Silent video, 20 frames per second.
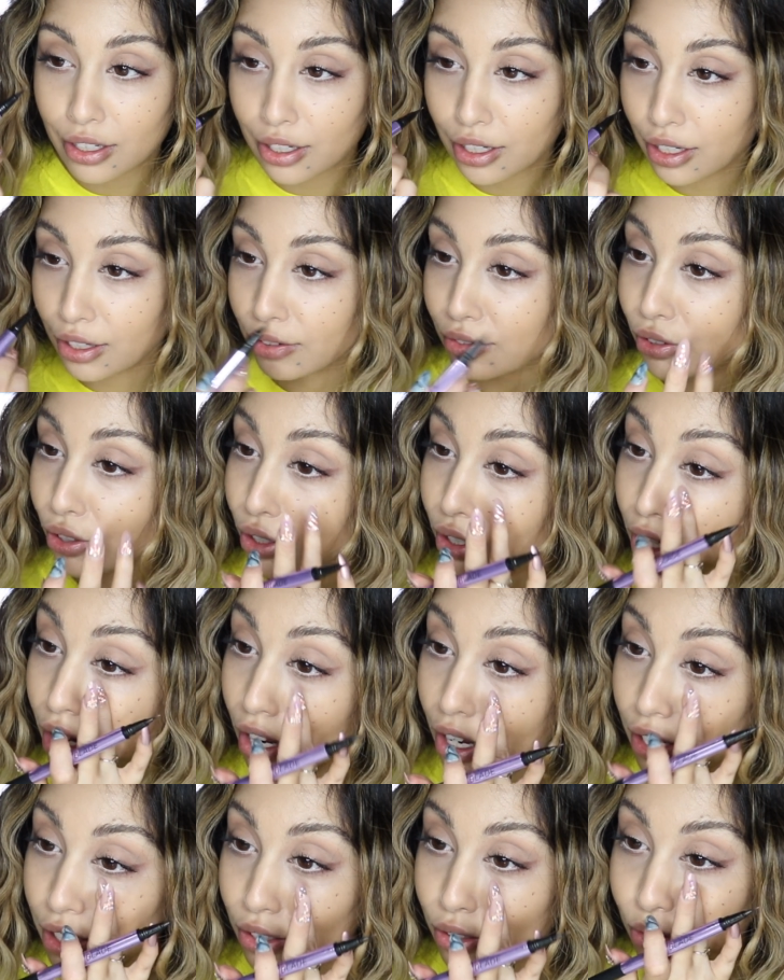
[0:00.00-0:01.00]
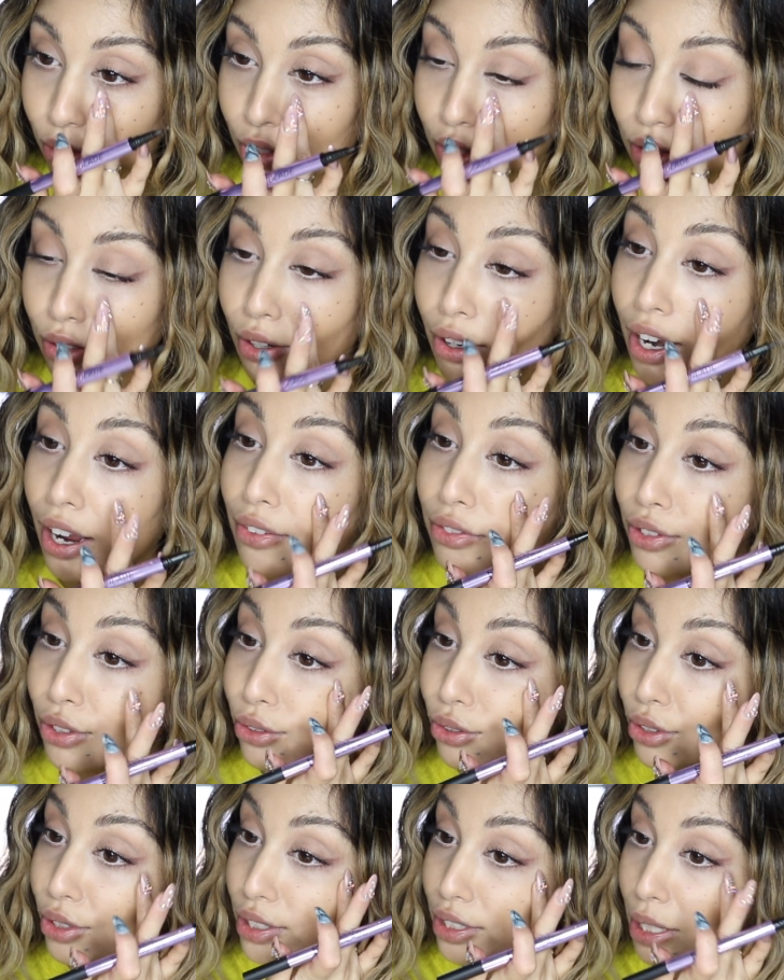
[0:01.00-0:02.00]
If you're not, you don't have to do
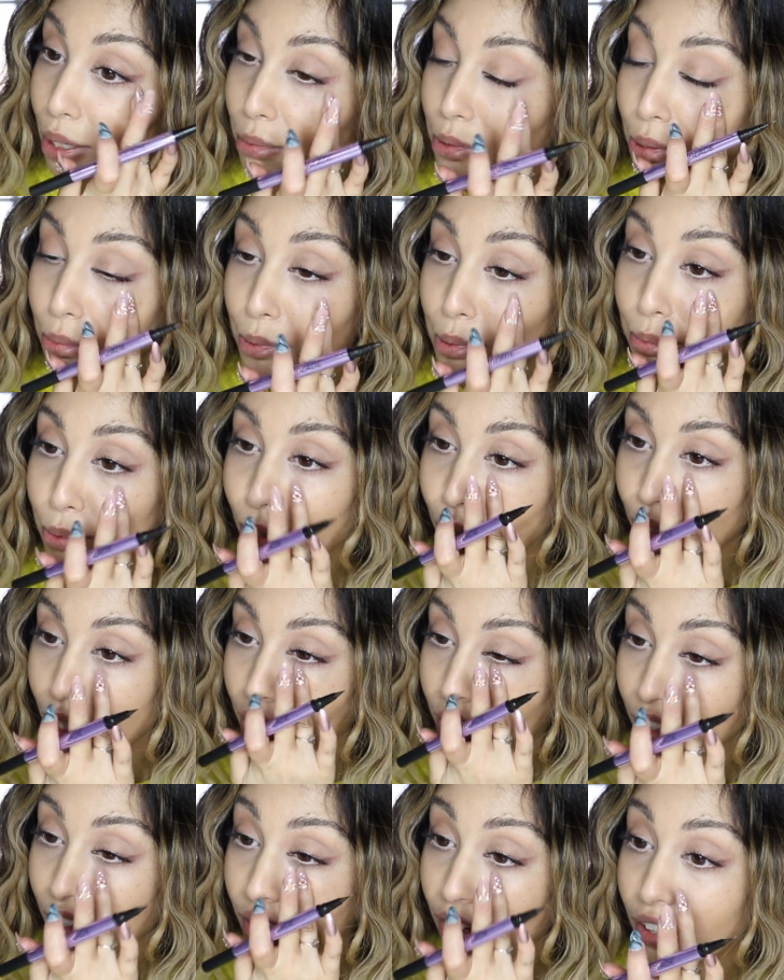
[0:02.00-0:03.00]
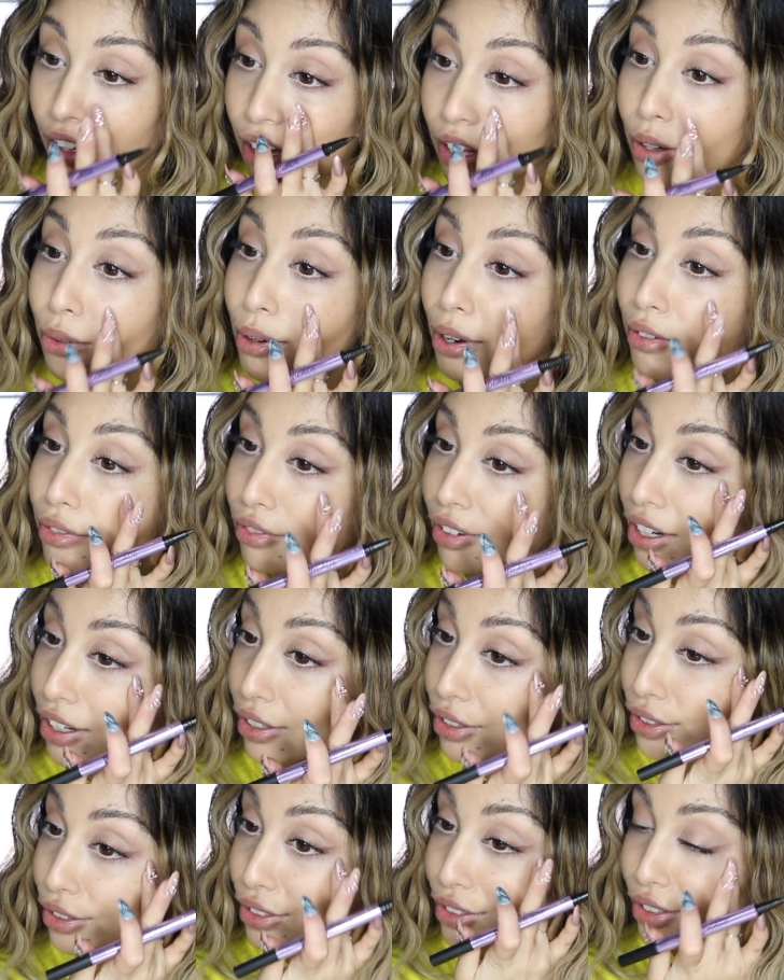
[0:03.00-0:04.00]
this step. Some people are like, I don't want
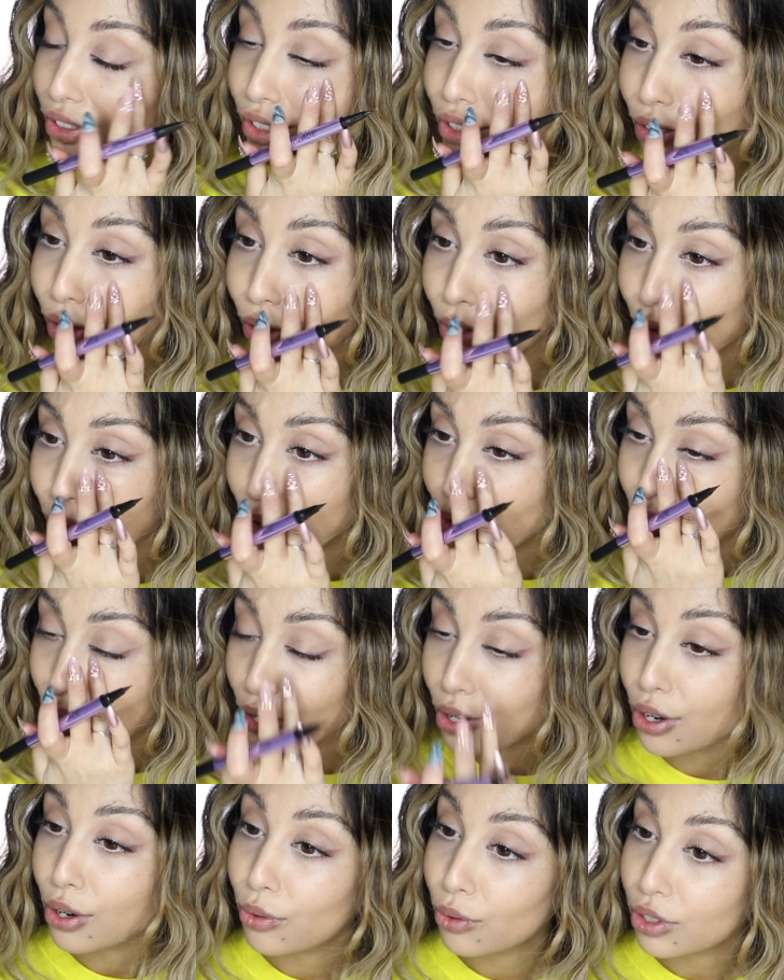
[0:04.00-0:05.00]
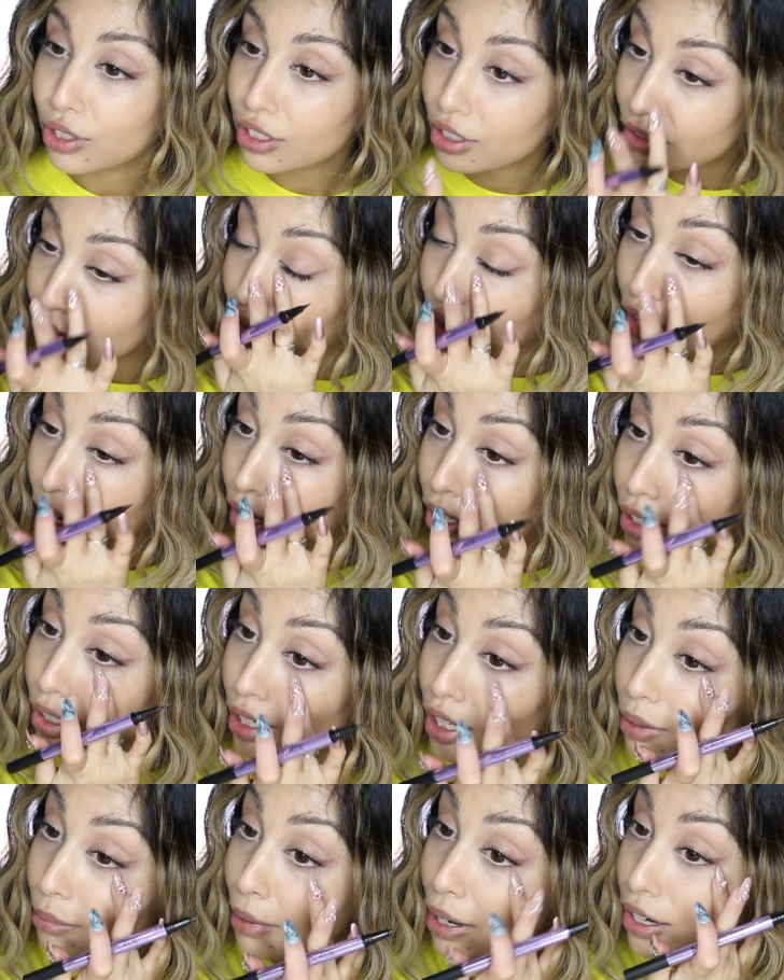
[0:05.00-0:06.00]
freckles, you know, which is fine.
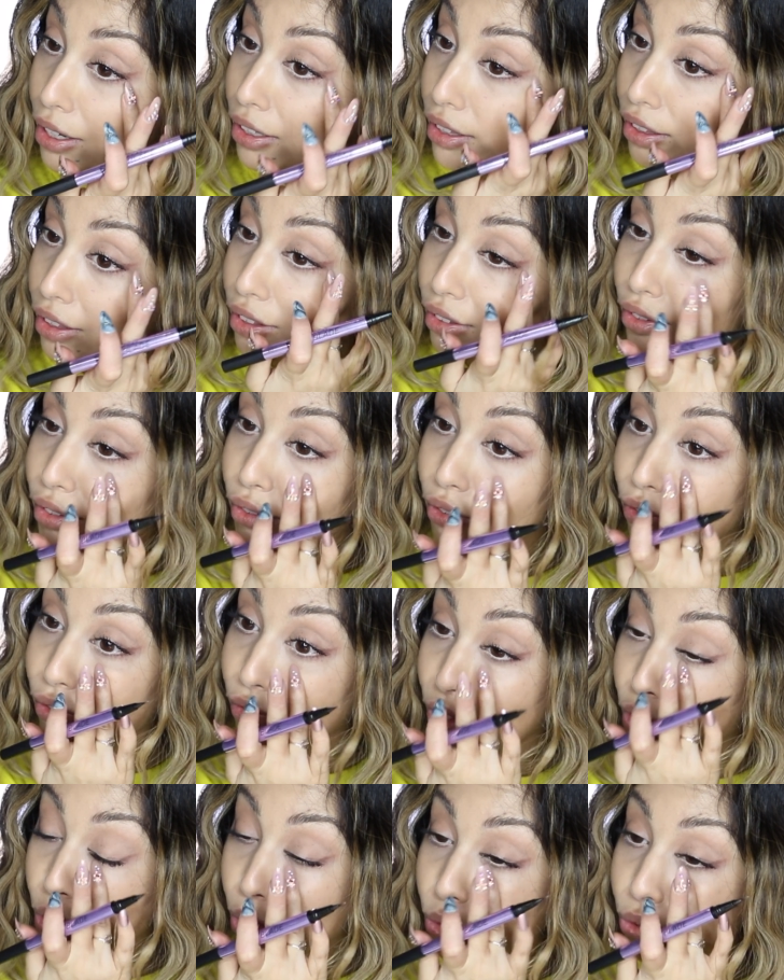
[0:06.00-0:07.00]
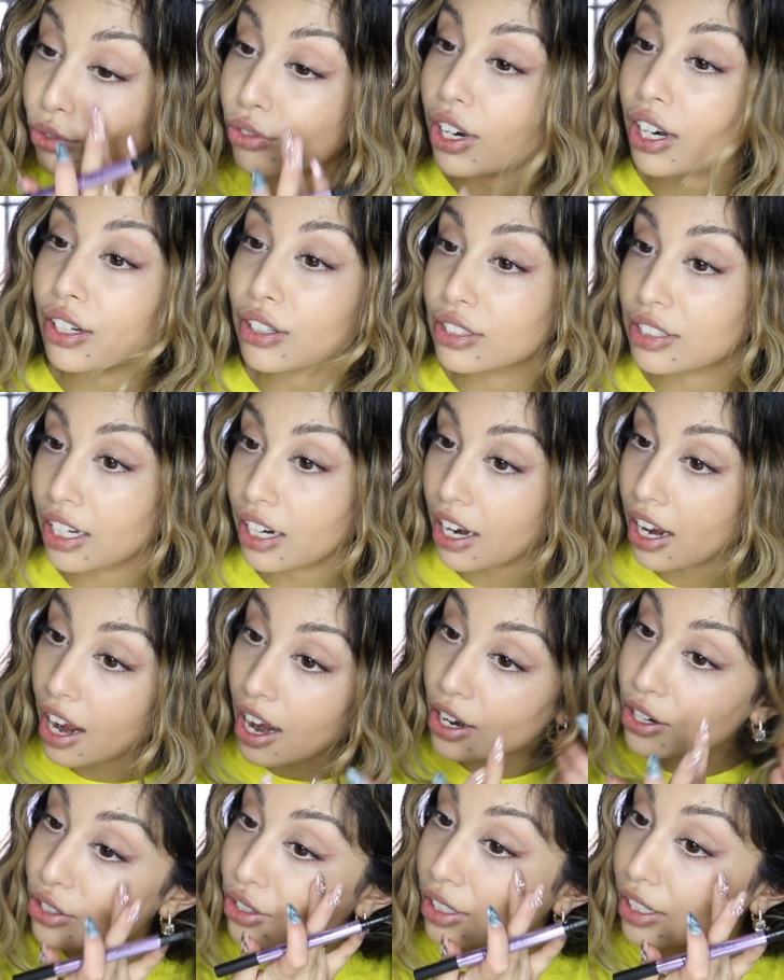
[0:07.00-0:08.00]
Like my few freckles that I
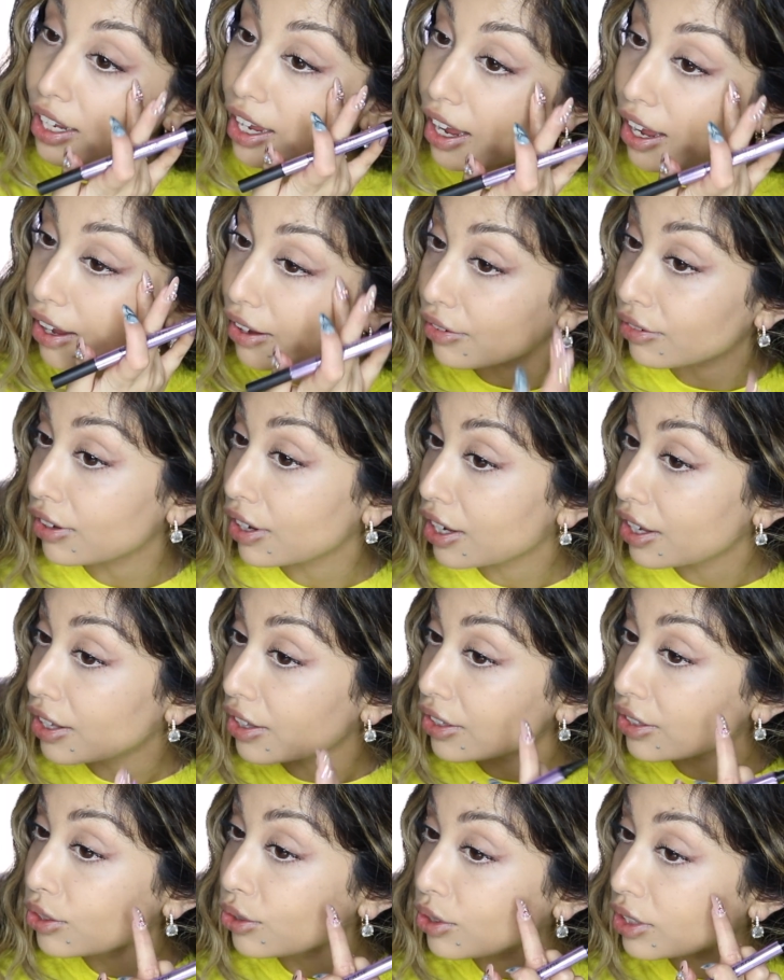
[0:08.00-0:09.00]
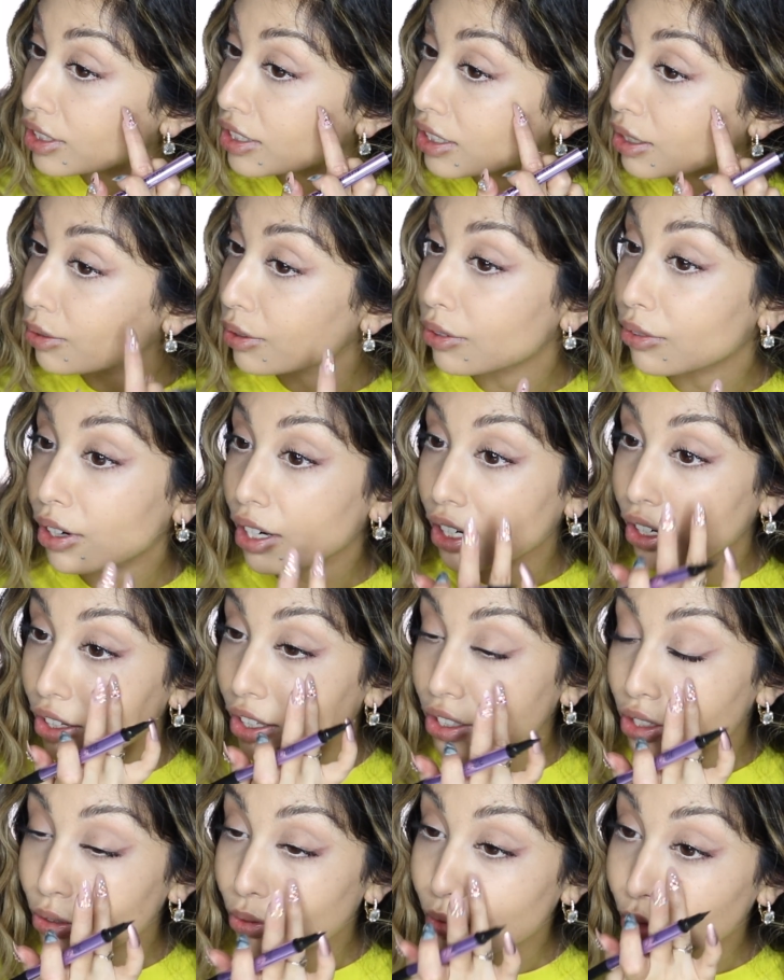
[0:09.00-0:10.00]
actually have, you can see one right here.
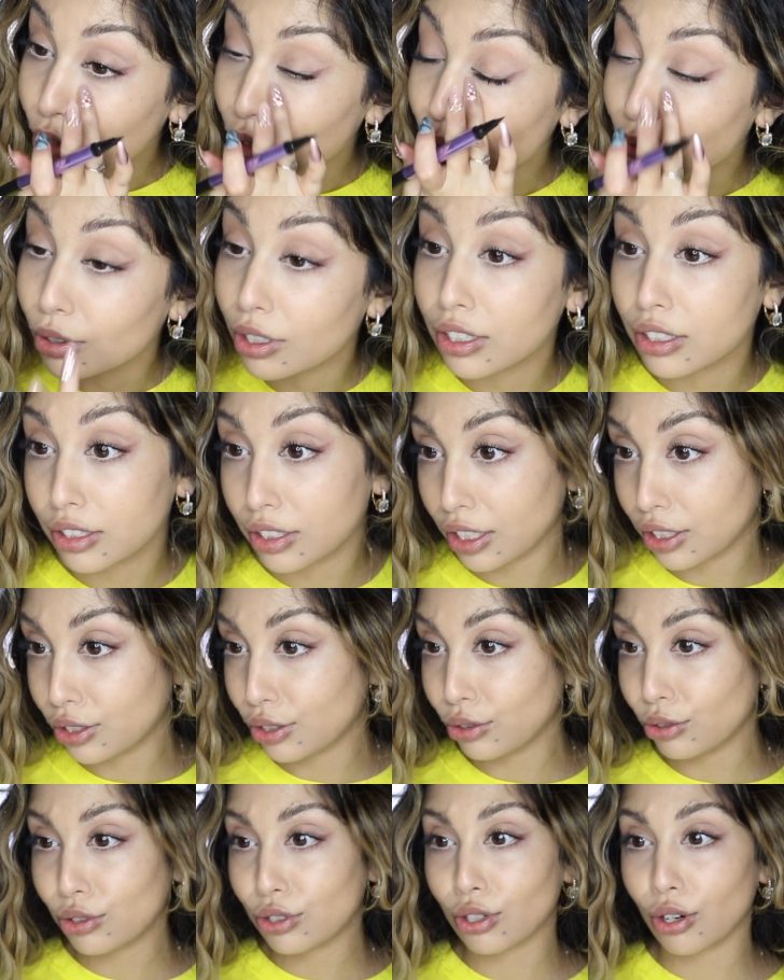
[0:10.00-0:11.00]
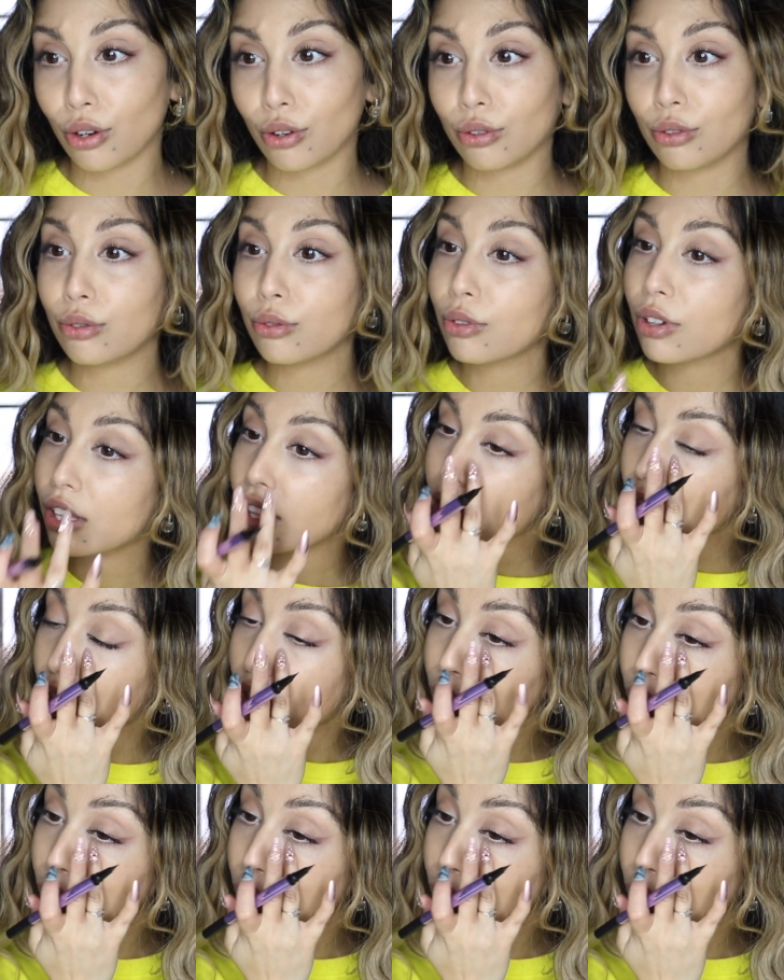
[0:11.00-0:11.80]
That's a real one. They do show with